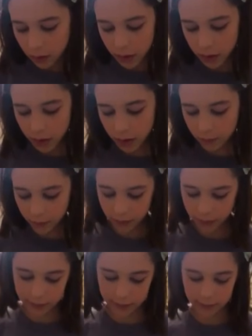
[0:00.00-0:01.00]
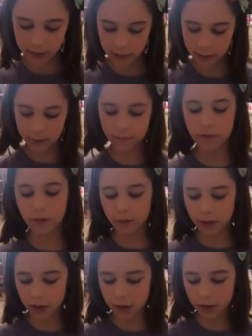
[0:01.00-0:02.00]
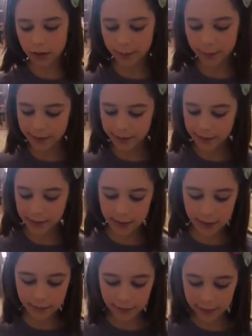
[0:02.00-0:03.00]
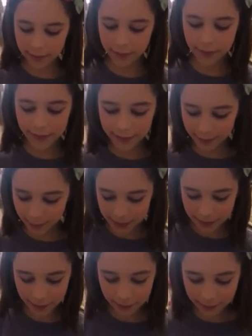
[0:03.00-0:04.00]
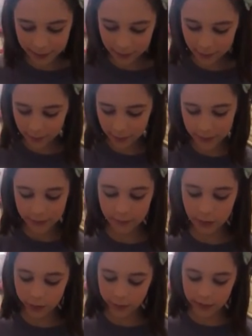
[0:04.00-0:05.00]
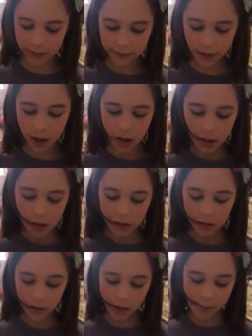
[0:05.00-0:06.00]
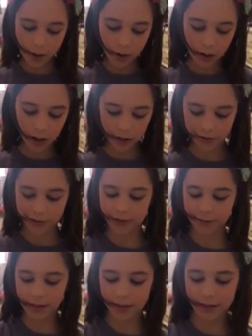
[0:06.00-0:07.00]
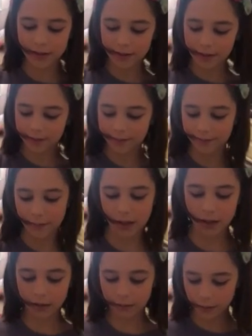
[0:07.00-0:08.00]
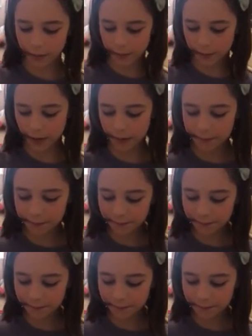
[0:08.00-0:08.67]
You know, for goodness sake, if you want, you can talk about Steven Universe, because I love Steven Universe, if you know what that is. You can talk about Gacha, because, you know, of course you can.